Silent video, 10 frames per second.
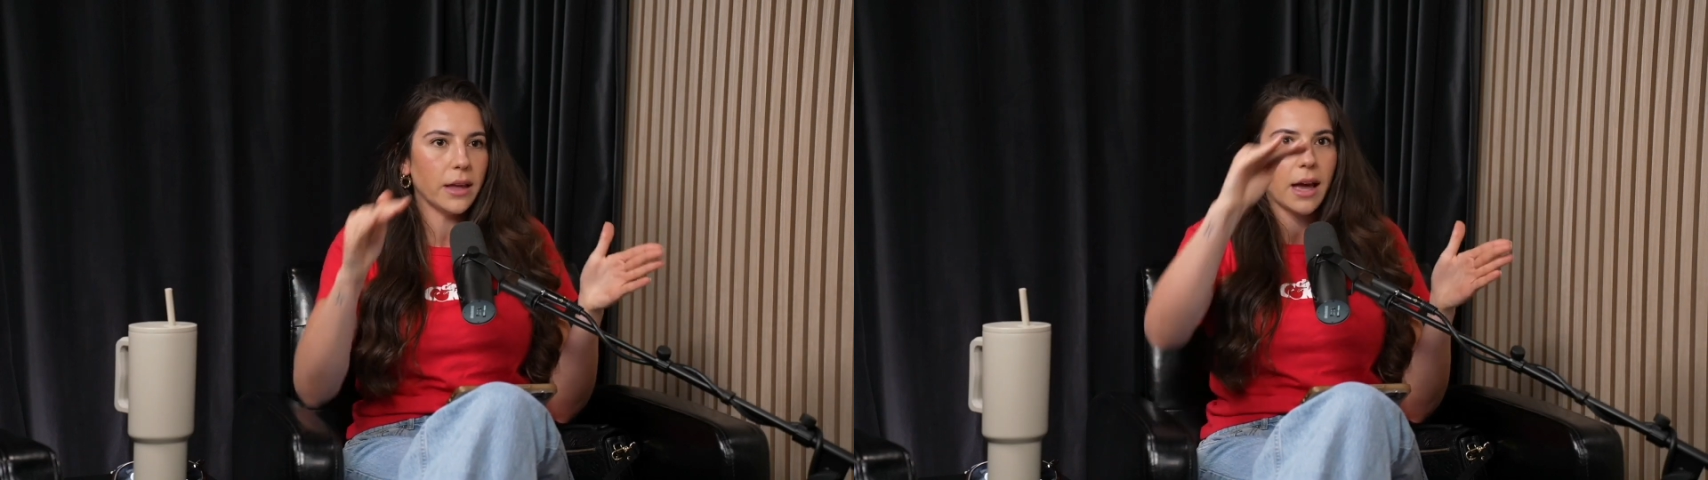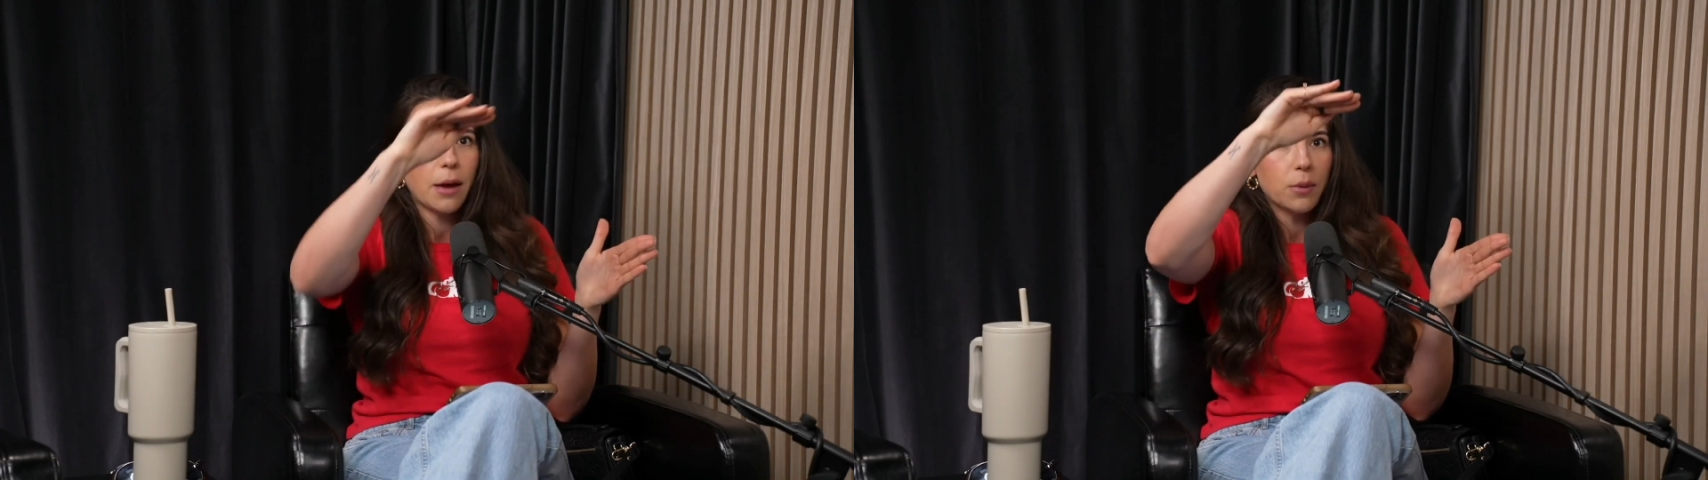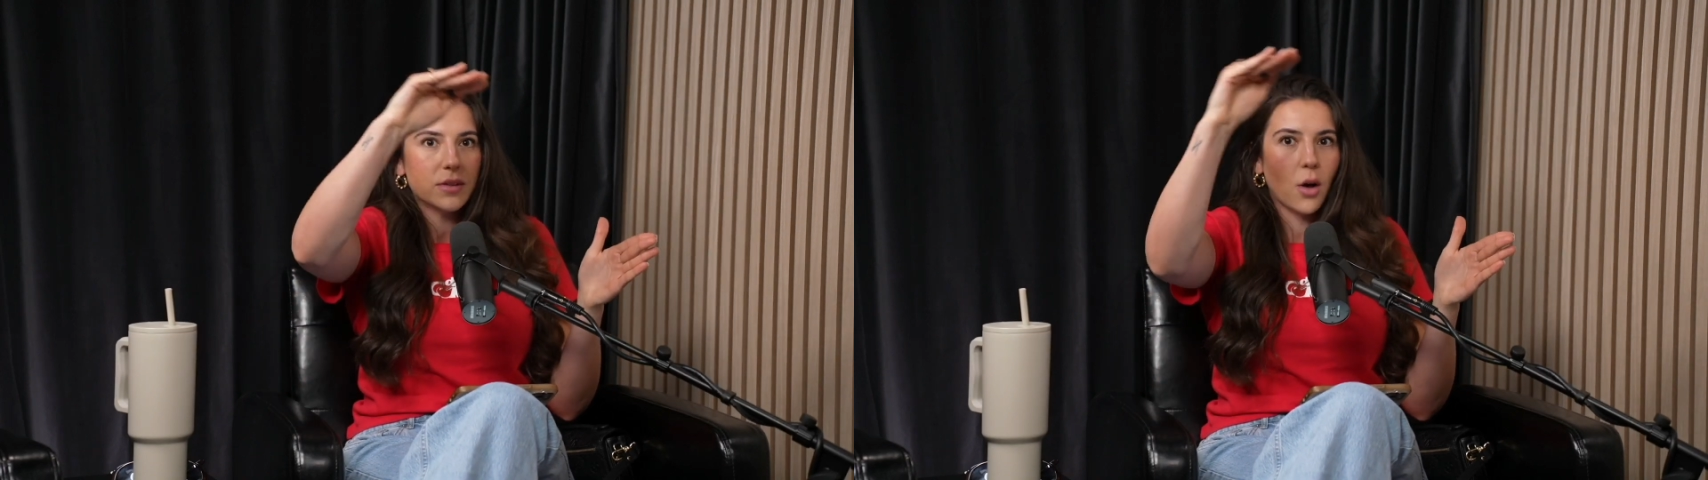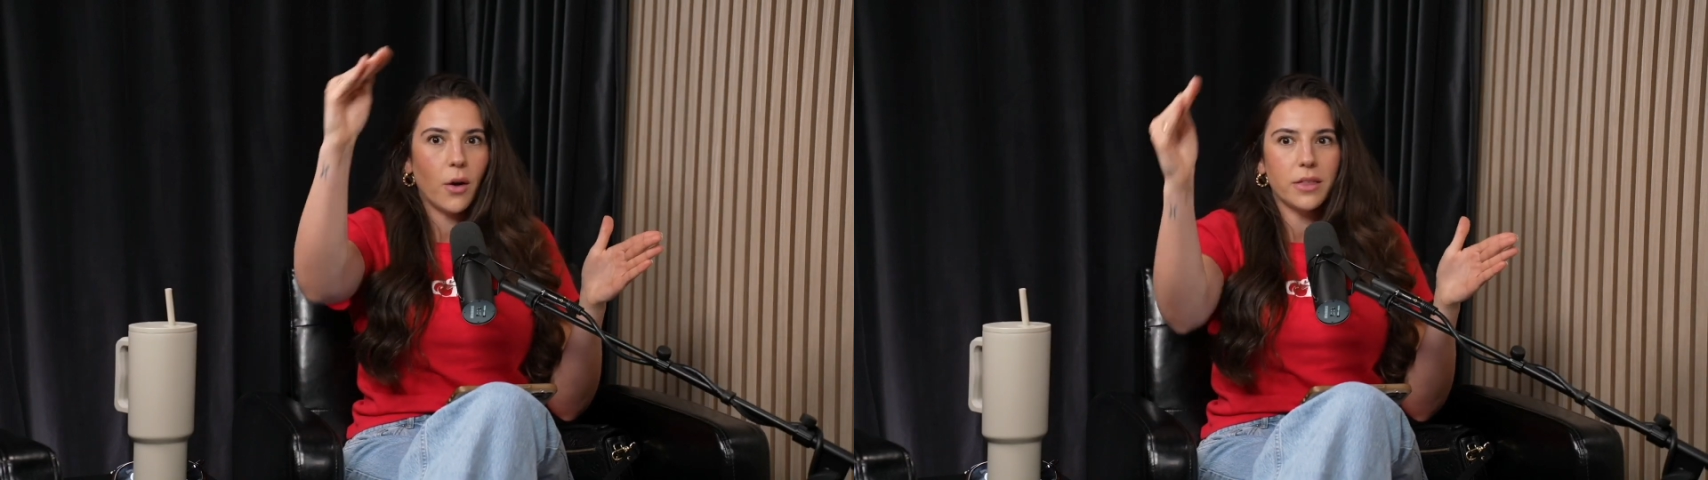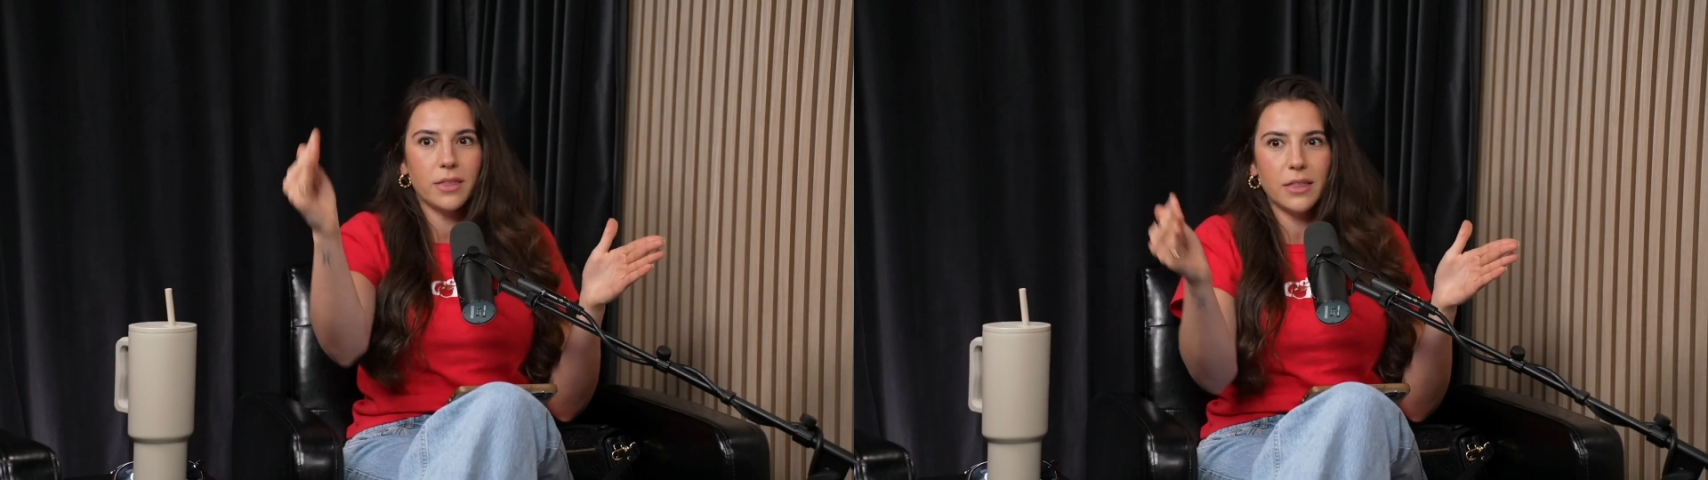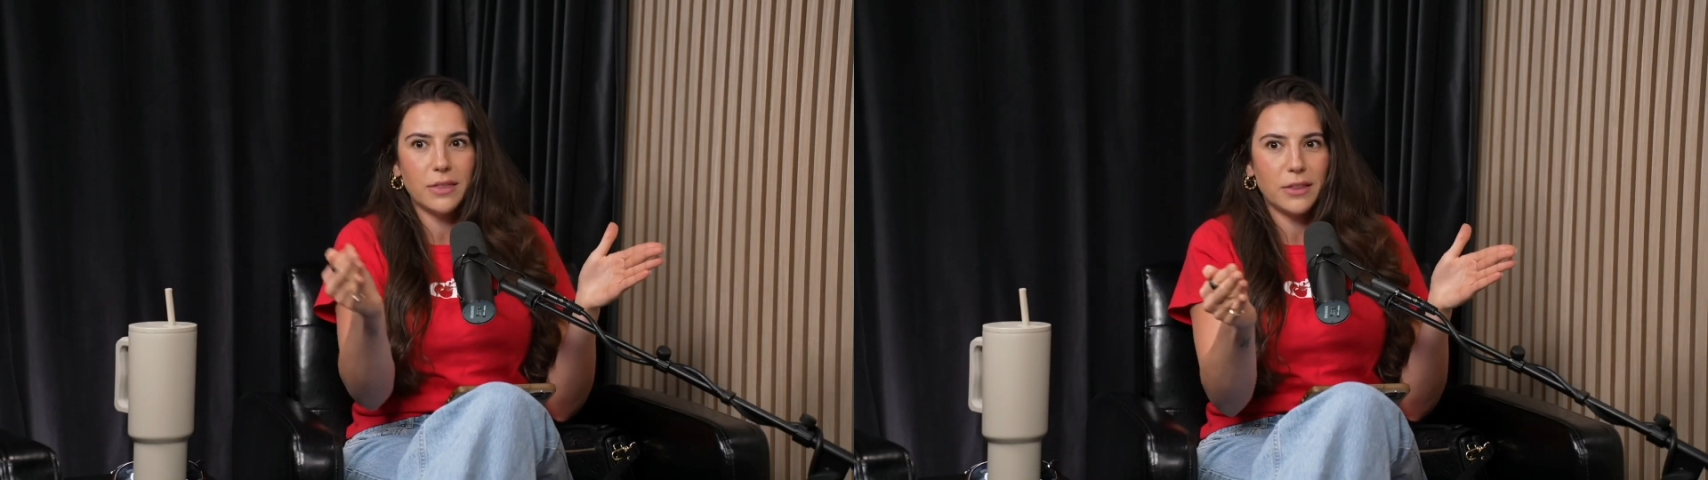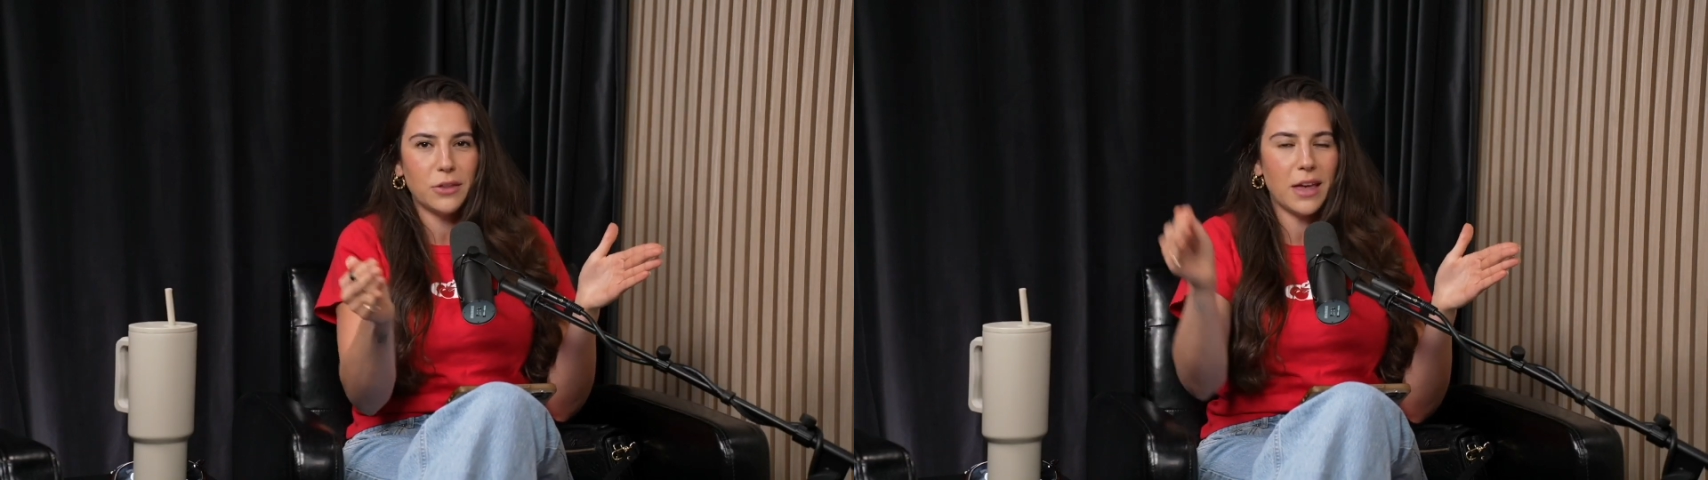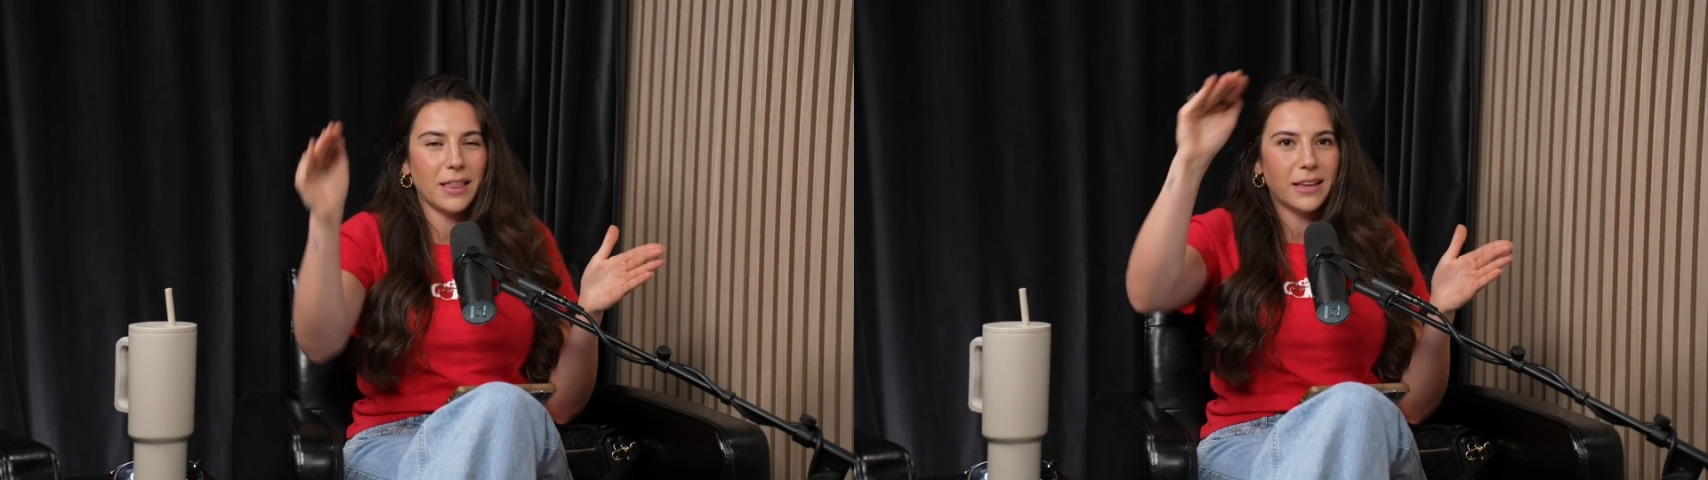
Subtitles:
Like I was on, they